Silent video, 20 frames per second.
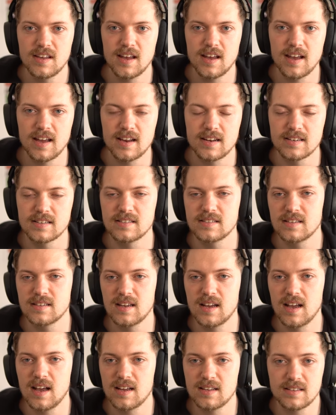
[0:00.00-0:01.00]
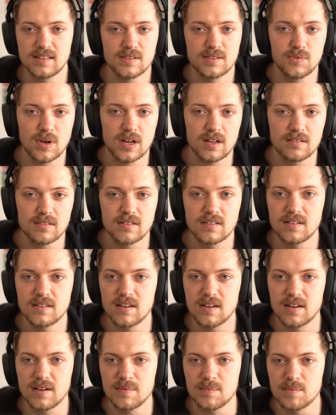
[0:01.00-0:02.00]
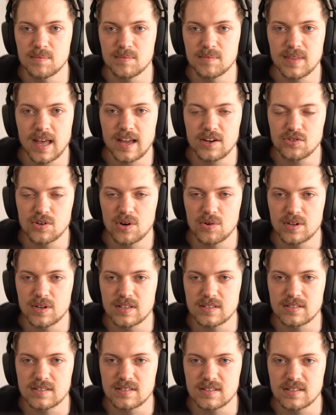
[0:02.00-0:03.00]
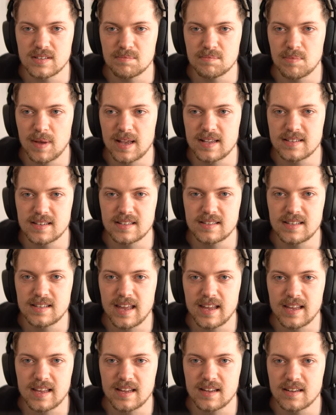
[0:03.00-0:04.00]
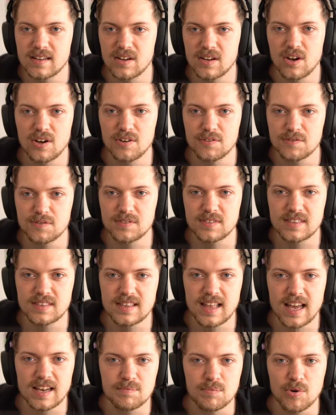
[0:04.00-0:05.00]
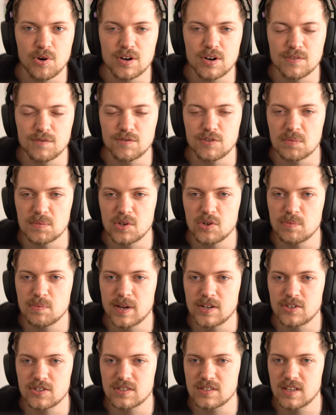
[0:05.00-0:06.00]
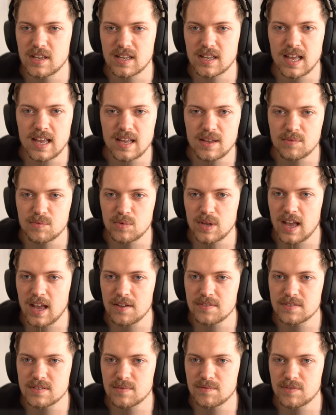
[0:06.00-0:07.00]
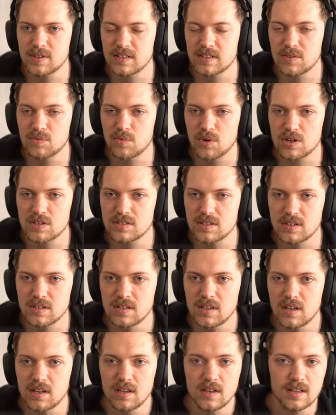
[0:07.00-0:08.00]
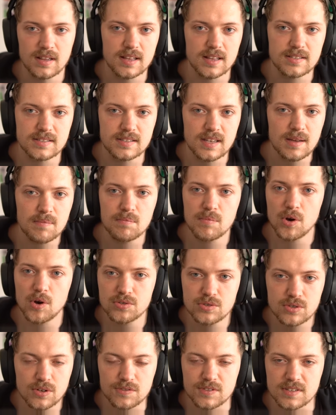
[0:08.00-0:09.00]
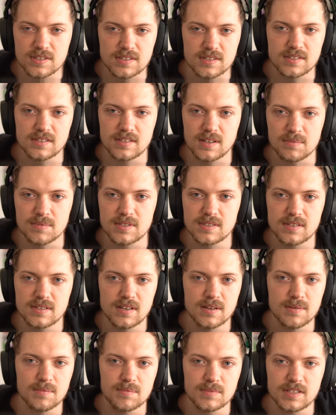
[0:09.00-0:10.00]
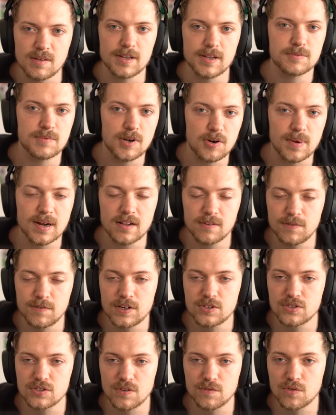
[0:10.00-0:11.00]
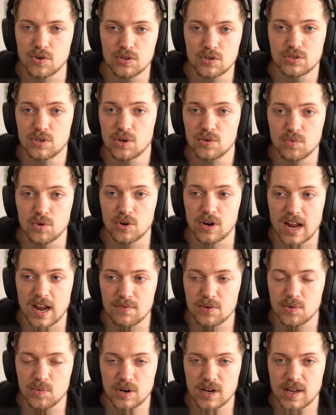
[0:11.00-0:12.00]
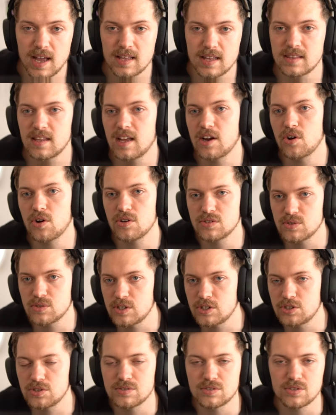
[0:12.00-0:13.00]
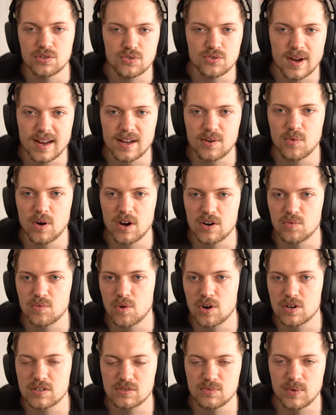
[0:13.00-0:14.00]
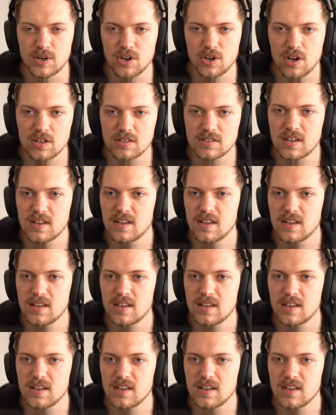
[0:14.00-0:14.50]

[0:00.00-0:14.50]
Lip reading: And, well, Nitro is basically taking off that burden from you by just saying, hey, we have something that works in, let's say, most of the systems. Some experimental features, of course, don't work everywhere yet. There are also issues to track where it works and where not.